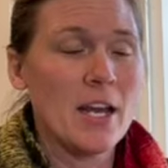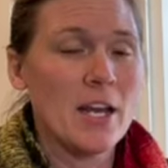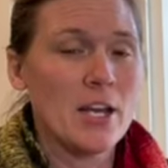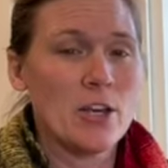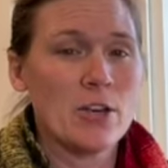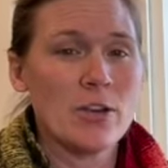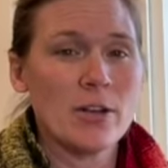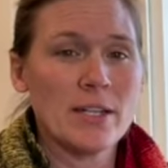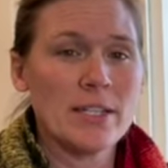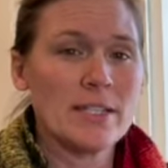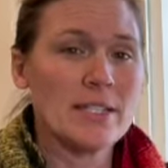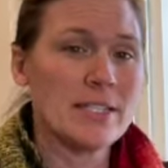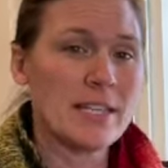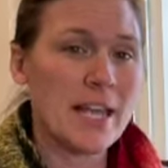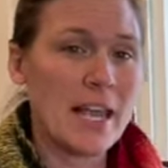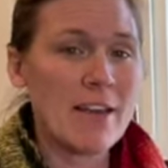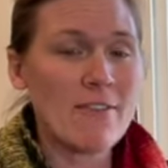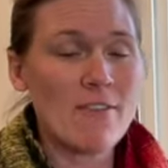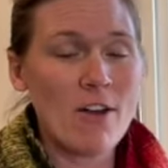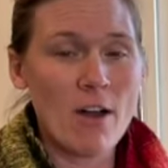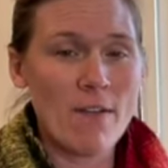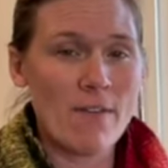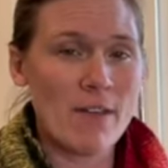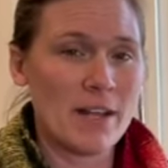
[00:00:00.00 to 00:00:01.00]
You can
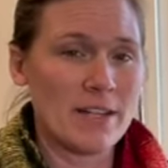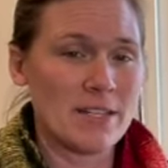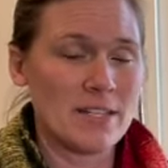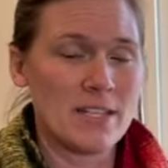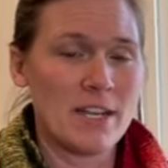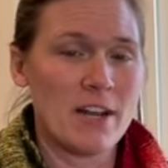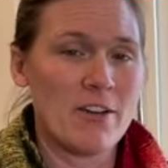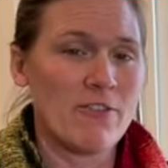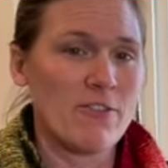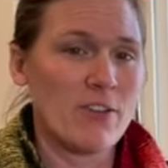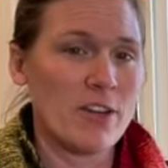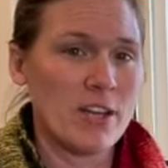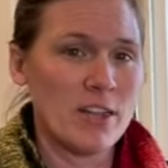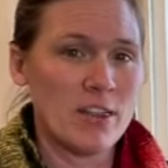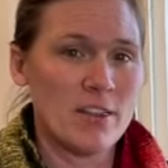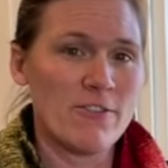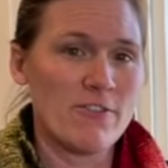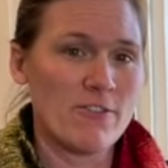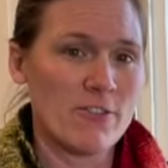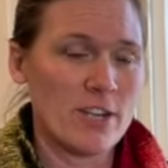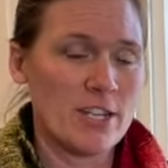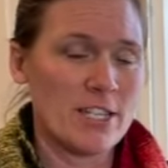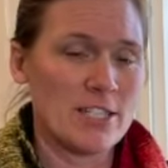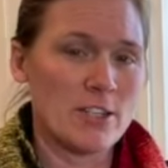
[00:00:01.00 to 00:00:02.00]
save all that stuff in the
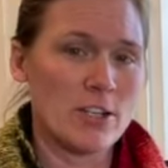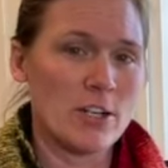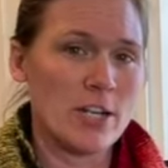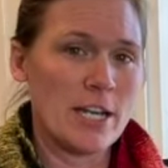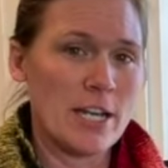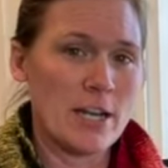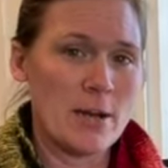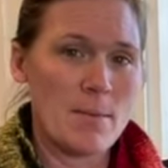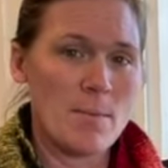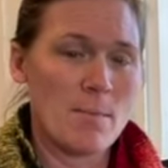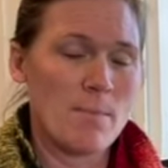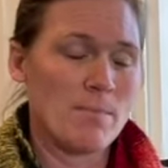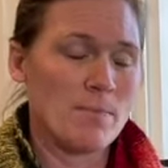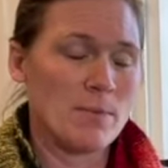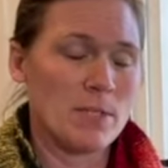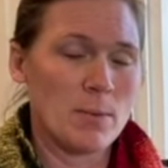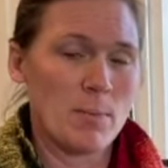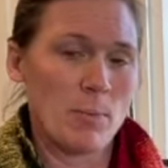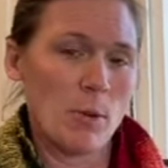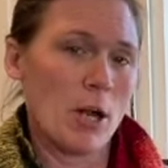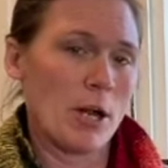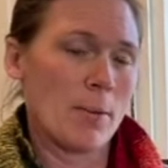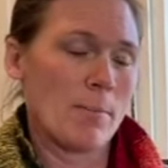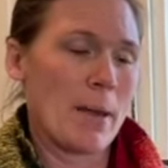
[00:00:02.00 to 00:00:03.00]
freezer in a
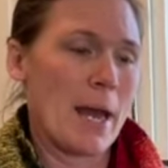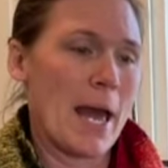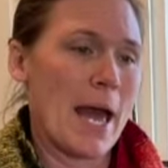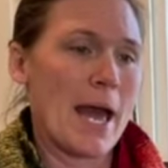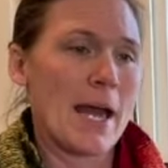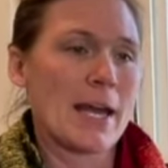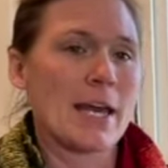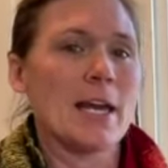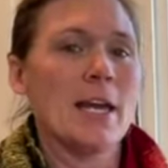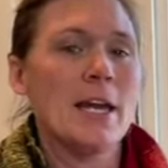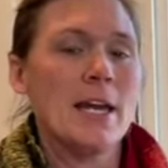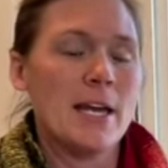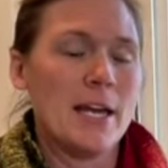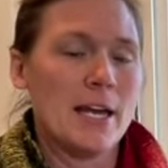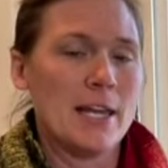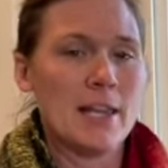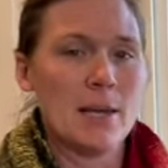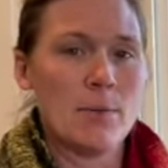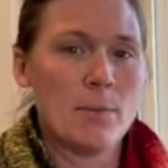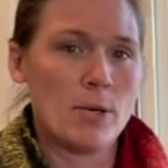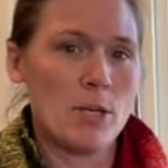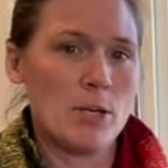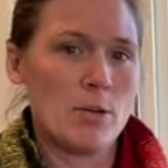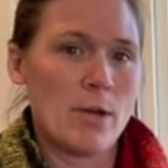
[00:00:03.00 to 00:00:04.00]
Ziploc bag, and
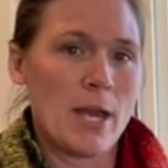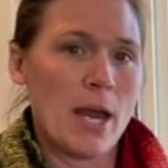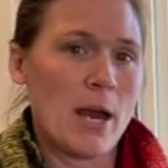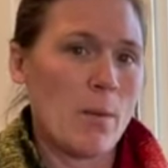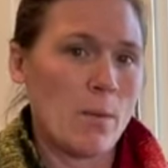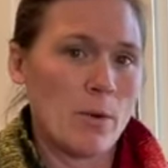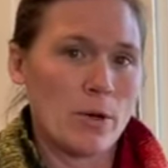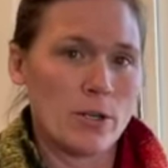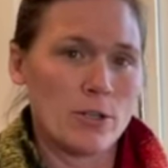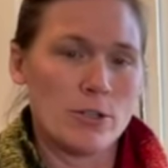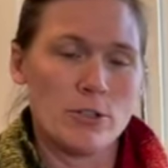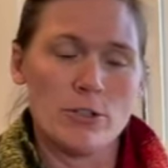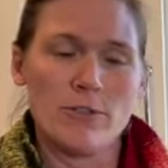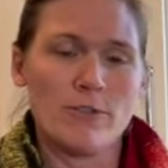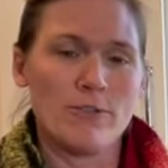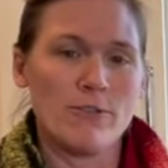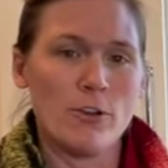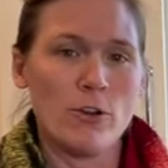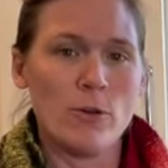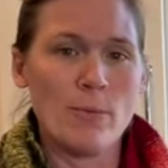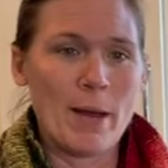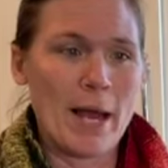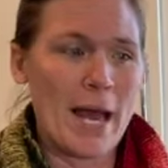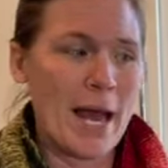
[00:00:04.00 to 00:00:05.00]
then when you get 1 or 2
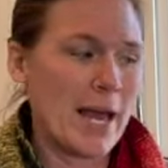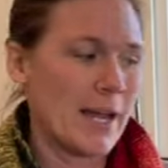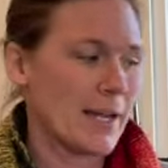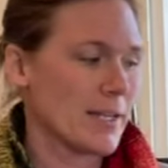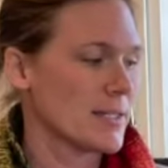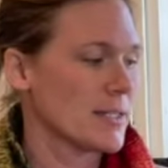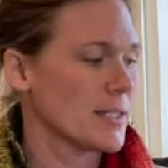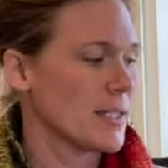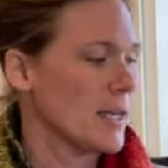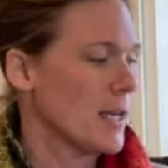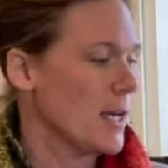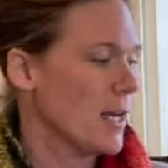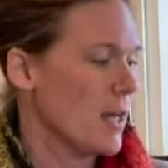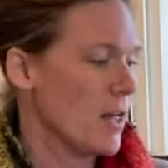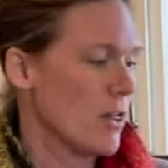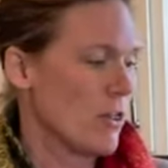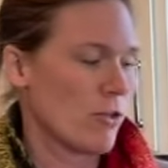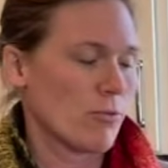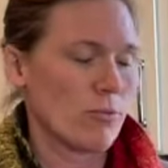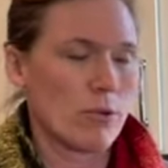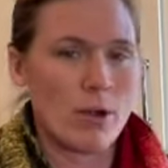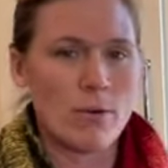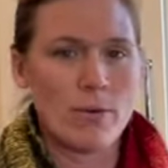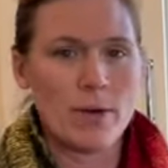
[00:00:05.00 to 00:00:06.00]
full bags,
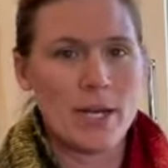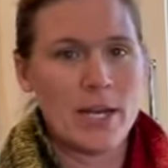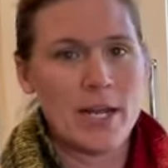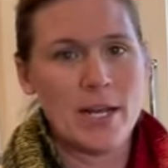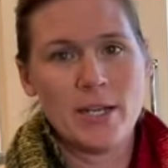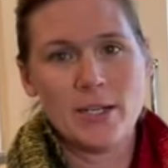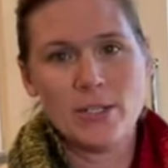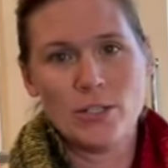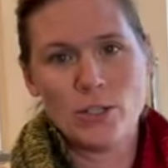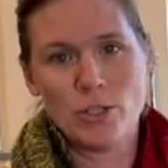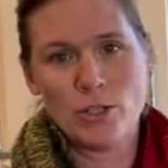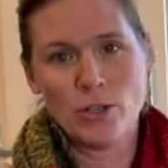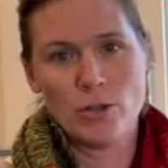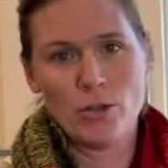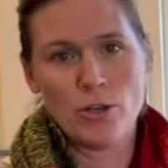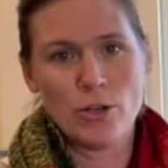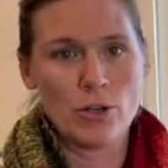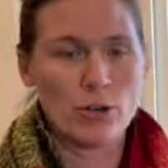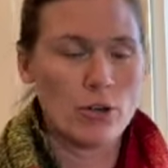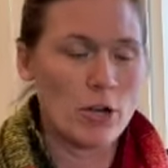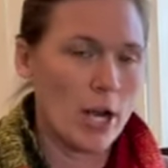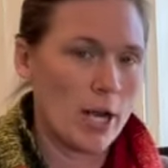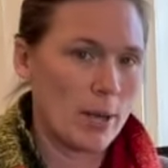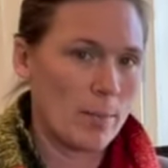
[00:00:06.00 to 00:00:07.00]
throw it into
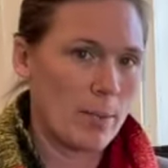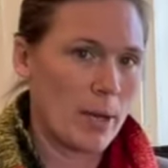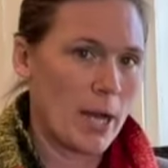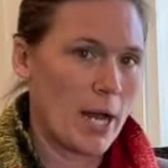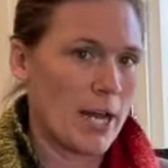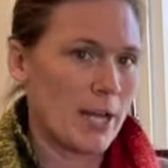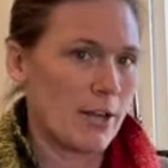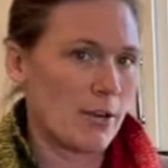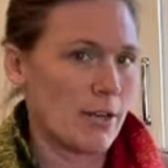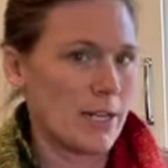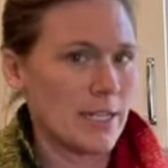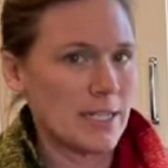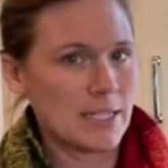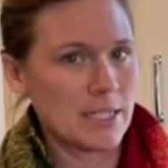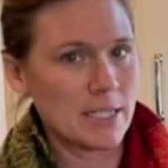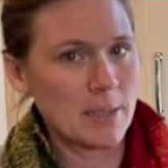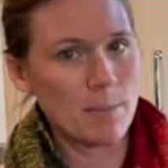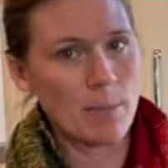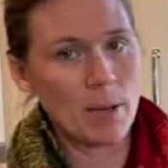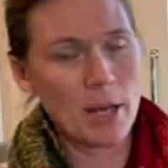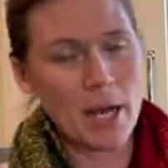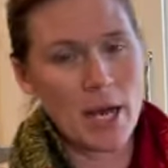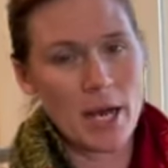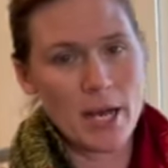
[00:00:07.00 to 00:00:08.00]
your crock pot, your
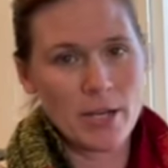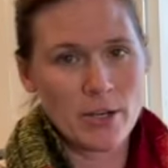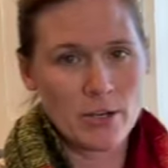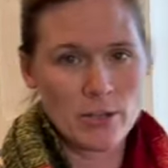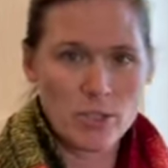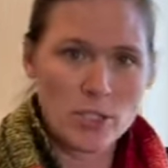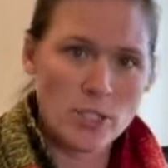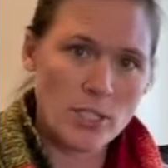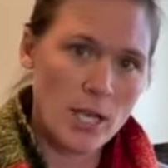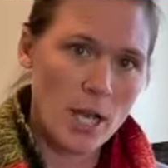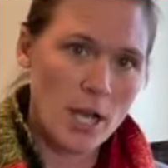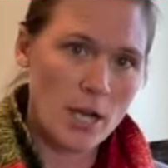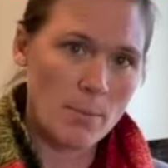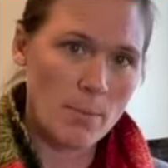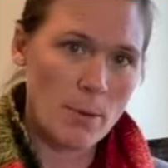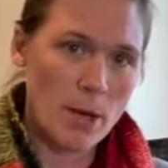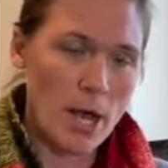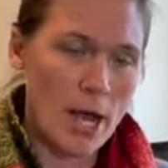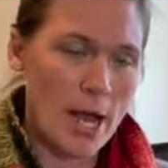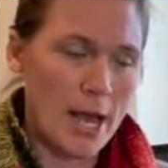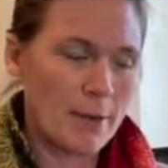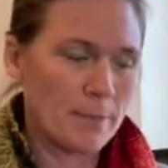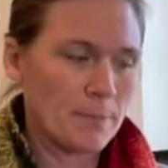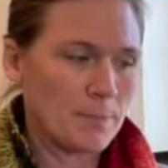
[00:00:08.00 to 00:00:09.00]
Instant Pot, your stock
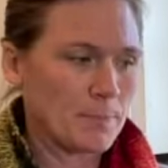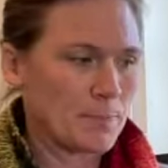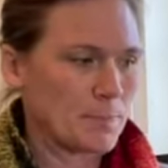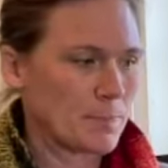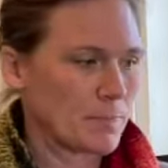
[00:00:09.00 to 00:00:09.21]
pot,